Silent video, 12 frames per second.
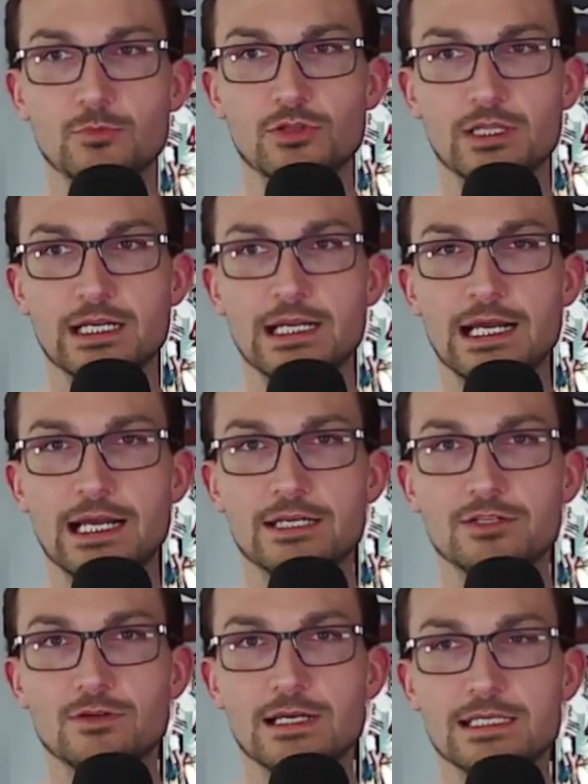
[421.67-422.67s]
with a
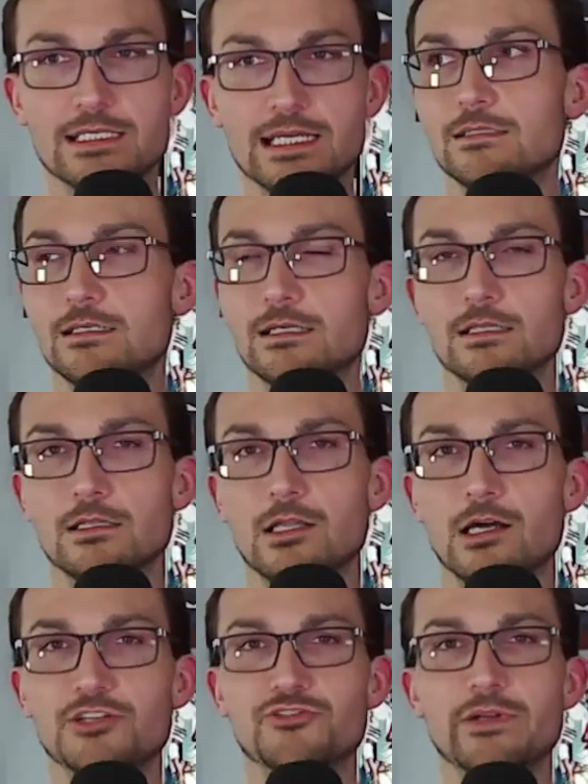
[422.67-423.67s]
guy who has a
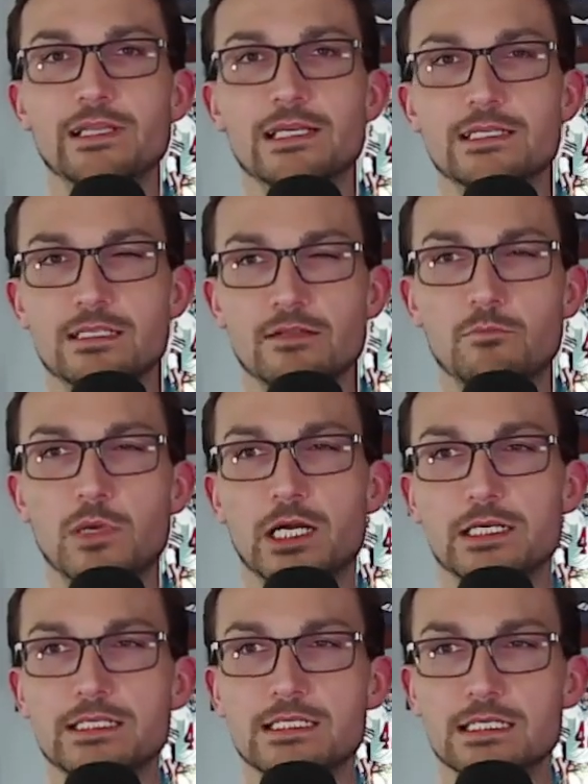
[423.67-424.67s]
laundry list of
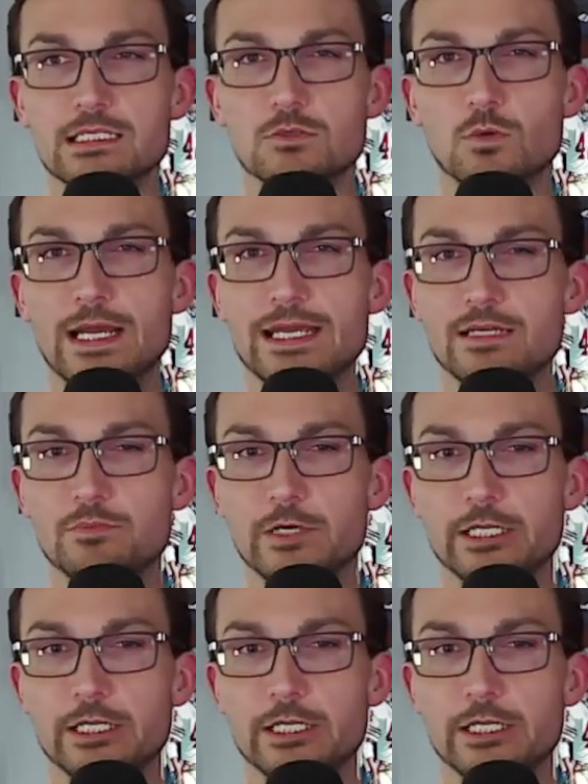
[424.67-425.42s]
bodies in his wake,